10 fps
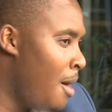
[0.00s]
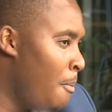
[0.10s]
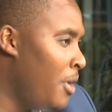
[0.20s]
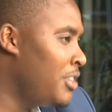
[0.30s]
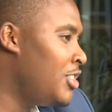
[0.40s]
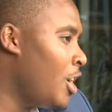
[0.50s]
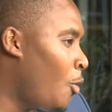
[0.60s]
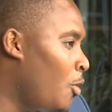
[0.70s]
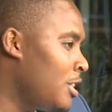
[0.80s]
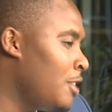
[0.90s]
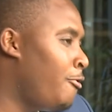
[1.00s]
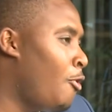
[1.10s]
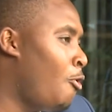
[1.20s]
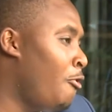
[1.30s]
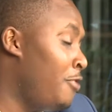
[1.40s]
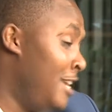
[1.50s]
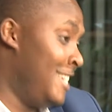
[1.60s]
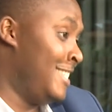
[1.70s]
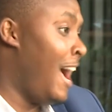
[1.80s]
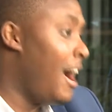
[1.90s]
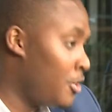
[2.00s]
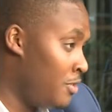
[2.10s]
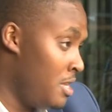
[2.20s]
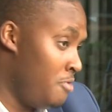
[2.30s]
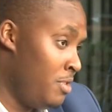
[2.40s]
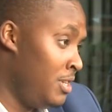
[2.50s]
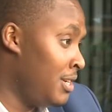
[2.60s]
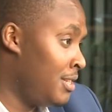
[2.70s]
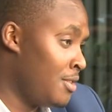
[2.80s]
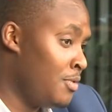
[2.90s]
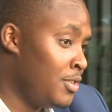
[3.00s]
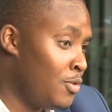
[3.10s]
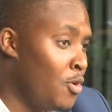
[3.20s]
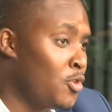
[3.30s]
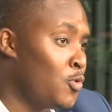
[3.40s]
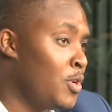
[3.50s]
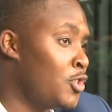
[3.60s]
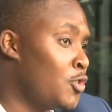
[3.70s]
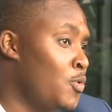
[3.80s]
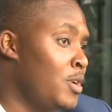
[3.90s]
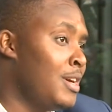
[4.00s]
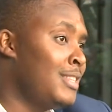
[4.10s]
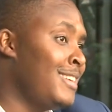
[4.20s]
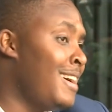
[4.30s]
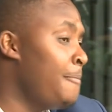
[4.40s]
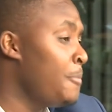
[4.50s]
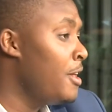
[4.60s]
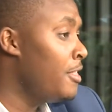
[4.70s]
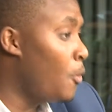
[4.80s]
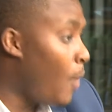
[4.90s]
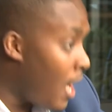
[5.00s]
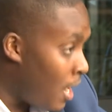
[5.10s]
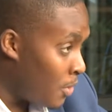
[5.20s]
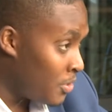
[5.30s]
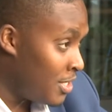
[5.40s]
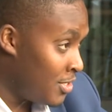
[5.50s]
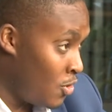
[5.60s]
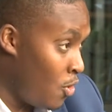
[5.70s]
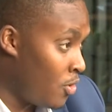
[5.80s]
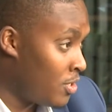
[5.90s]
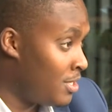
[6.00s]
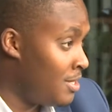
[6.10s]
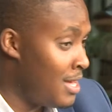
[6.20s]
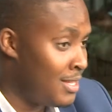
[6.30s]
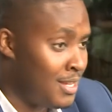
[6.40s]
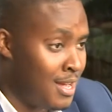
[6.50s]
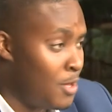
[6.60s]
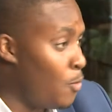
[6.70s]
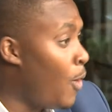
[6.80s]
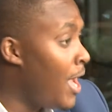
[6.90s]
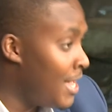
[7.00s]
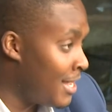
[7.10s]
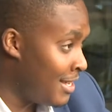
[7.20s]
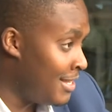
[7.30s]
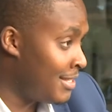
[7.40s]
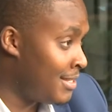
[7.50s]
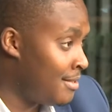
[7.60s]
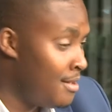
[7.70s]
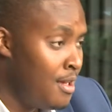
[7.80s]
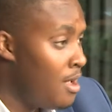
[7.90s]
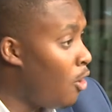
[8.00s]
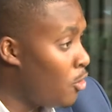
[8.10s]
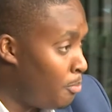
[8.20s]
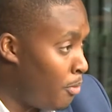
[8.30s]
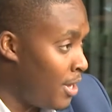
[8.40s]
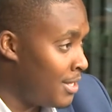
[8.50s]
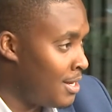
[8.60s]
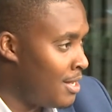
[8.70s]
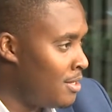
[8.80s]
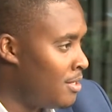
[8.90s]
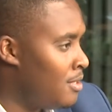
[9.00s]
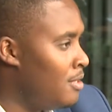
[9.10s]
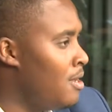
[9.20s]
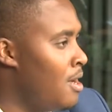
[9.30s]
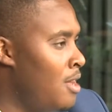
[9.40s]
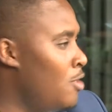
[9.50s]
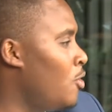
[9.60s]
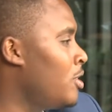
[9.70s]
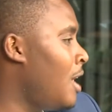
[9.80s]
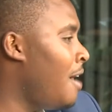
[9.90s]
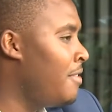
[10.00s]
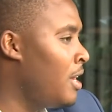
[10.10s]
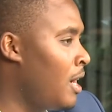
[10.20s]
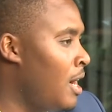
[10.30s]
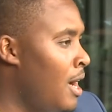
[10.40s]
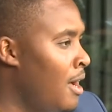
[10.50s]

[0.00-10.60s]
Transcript: moisture content for coffee is actually registered? Who is going to ensure that the warehouse is locked, that the weighing is on point and not having